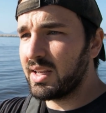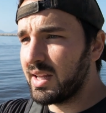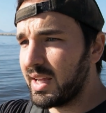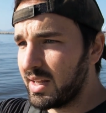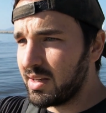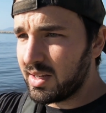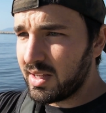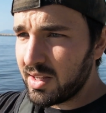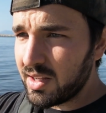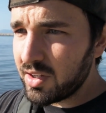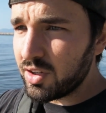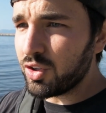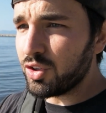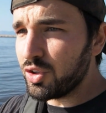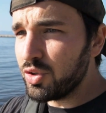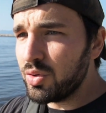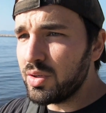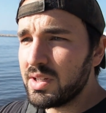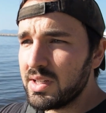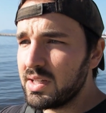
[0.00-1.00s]
and
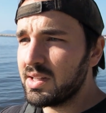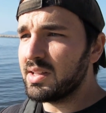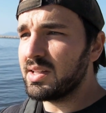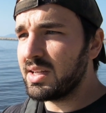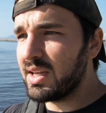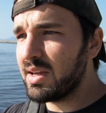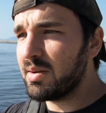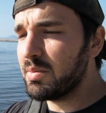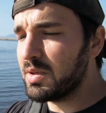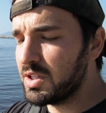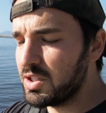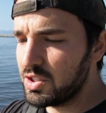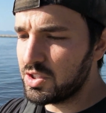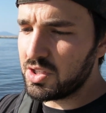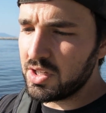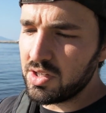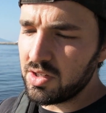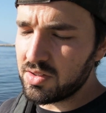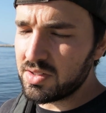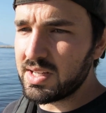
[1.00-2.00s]
included in the image that you're